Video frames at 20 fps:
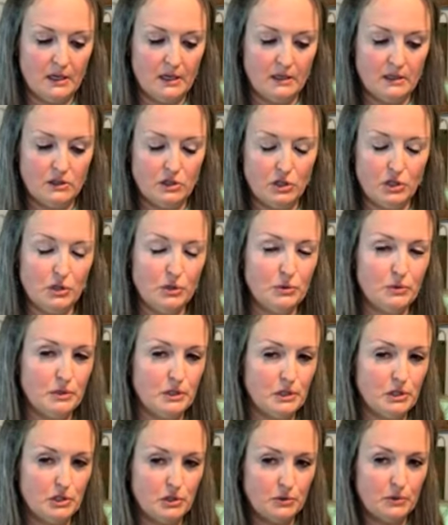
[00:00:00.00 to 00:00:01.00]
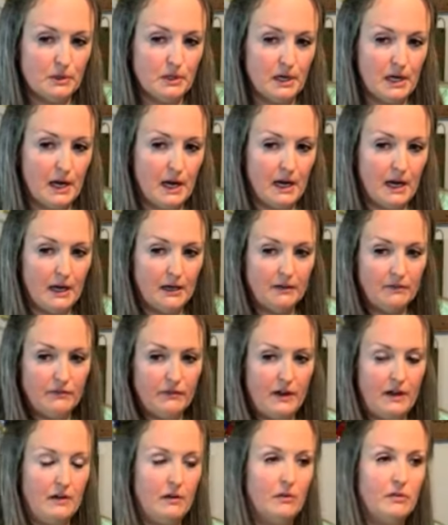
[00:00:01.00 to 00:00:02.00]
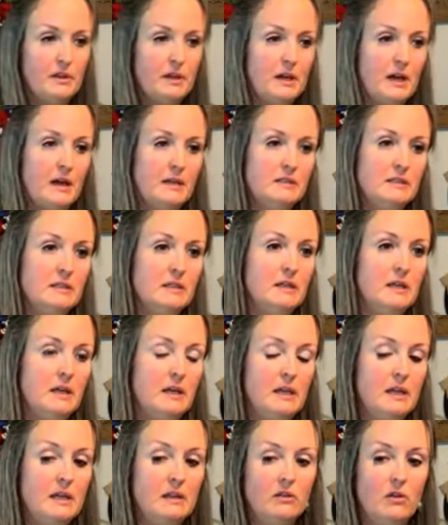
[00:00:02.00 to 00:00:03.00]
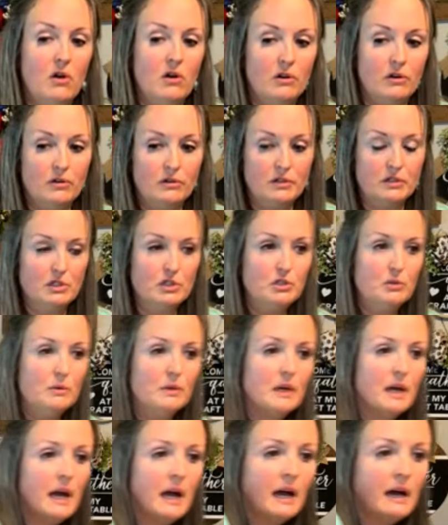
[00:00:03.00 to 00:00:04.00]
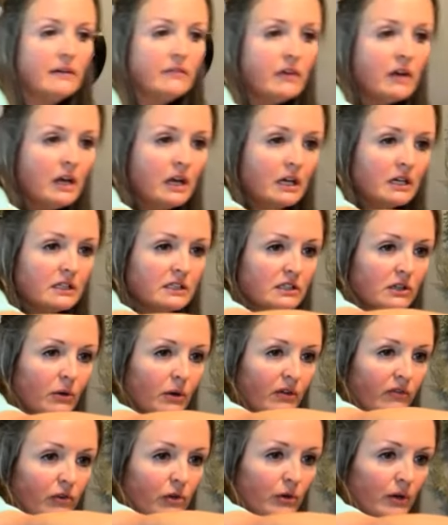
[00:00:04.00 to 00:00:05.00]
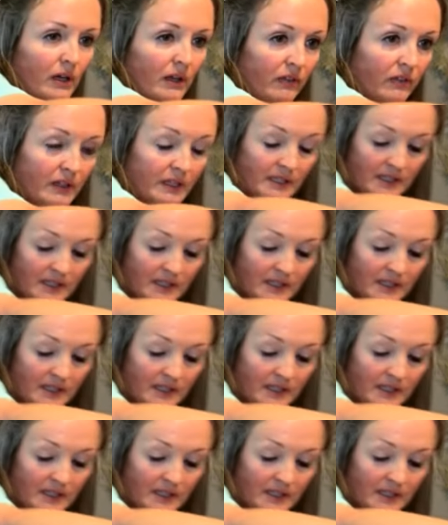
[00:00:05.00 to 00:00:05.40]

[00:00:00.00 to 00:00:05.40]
2 to 2.5. I don't think I did any longer than 2.5. So if you get this